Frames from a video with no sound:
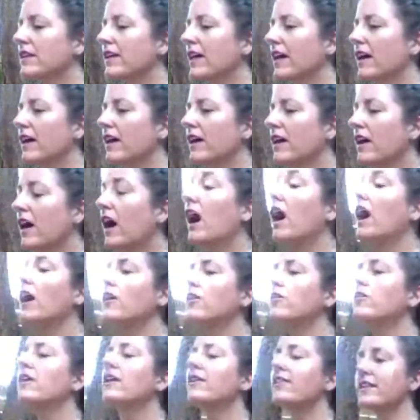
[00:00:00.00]
Yeah.
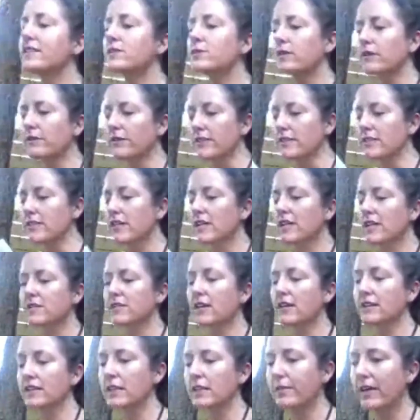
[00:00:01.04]
Oh, that's what it was.
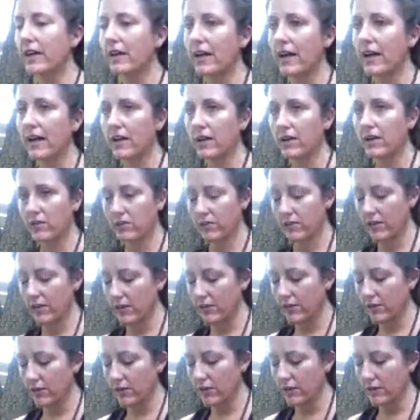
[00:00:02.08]
Talking about how, you
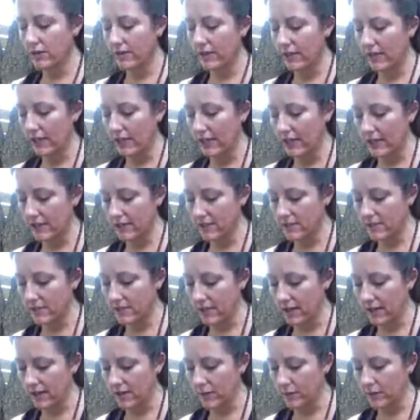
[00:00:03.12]
know, you heard that
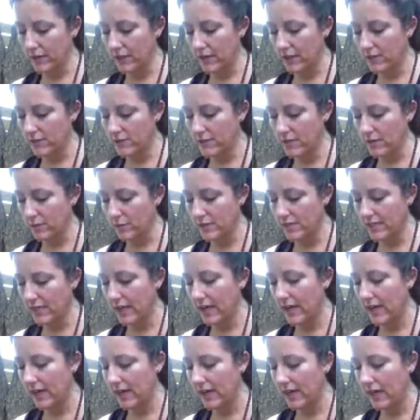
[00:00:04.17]
Whitney Houston was
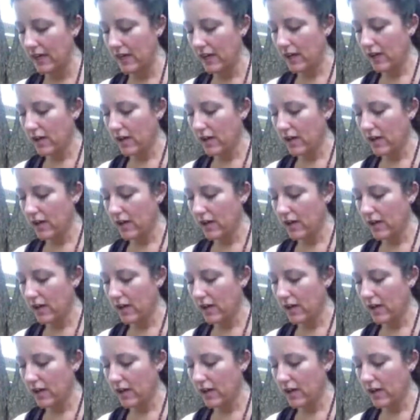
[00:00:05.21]
gay.